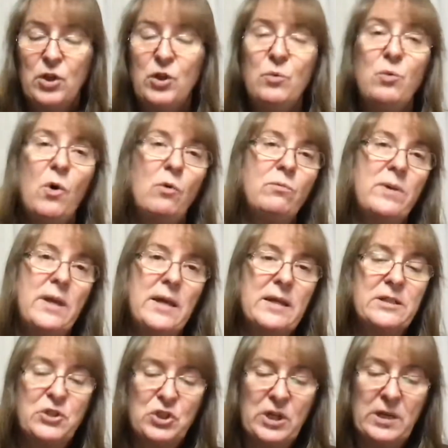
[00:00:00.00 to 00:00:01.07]
You won't
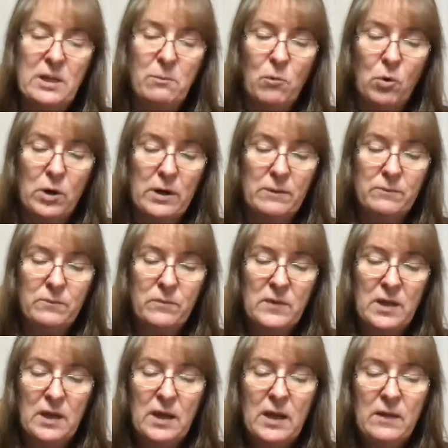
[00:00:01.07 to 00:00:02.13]
itch anymore.
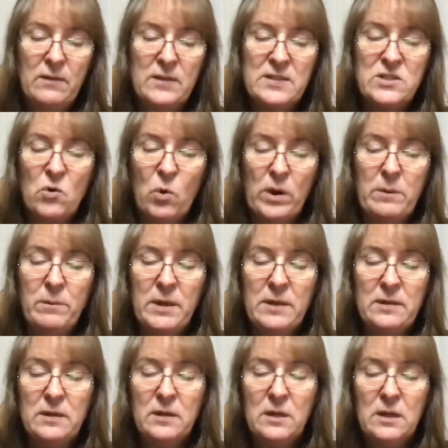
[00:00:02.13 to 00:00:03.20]
This
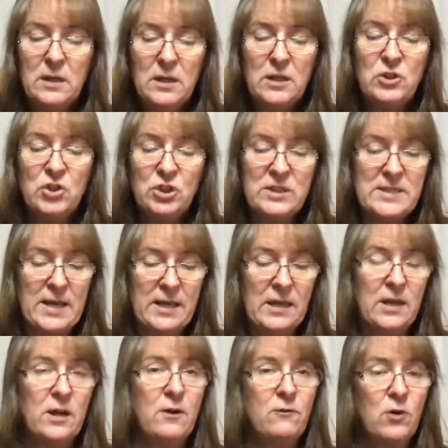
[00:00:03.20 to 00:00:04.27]
ointment, it should take
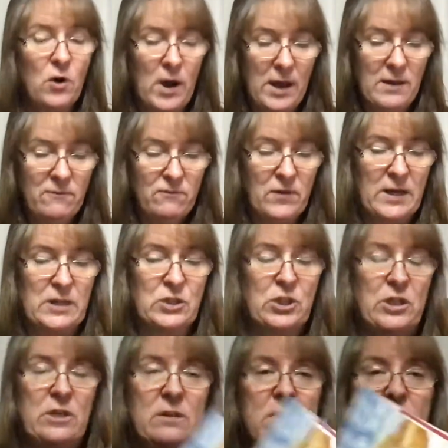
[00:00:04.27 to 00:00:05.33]
care of your eye
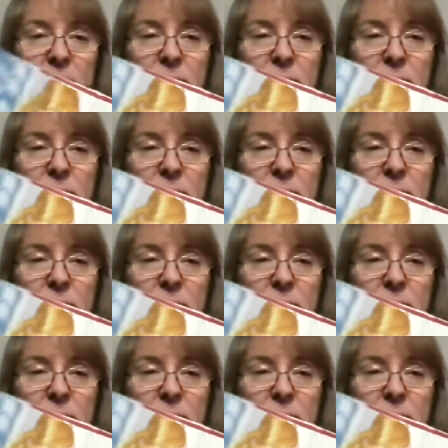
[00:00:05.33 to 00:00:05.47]
infection."